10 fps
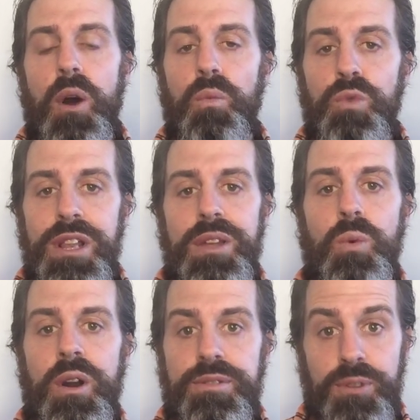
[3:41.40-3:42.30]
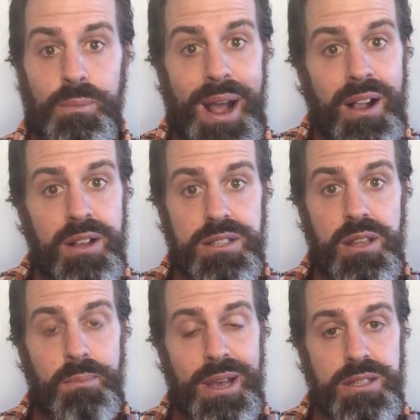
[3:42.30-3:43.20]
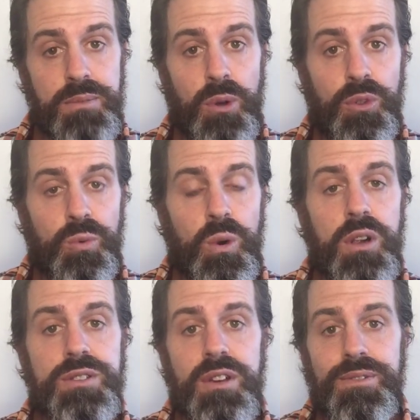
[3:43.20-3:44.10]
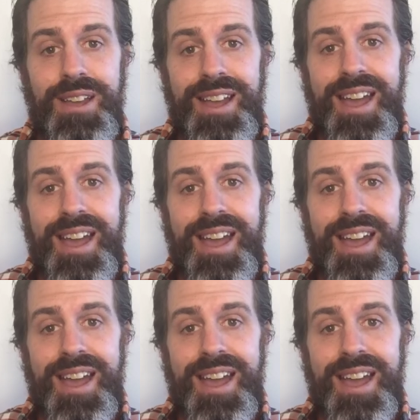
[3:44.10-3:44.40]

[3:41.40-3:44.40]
really wonderful balance in the best of both worlds of